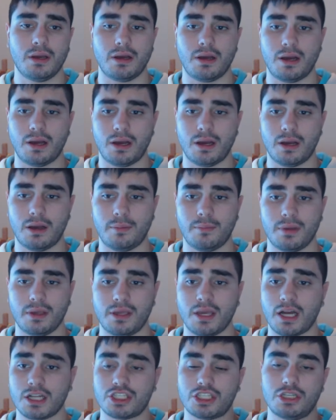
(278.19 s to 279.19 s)

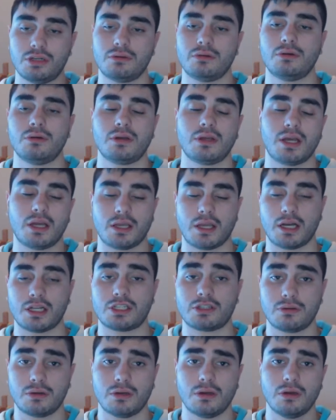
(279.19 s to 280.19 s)

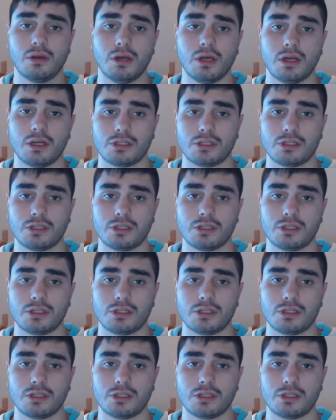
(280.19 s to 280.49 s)
Yachiru.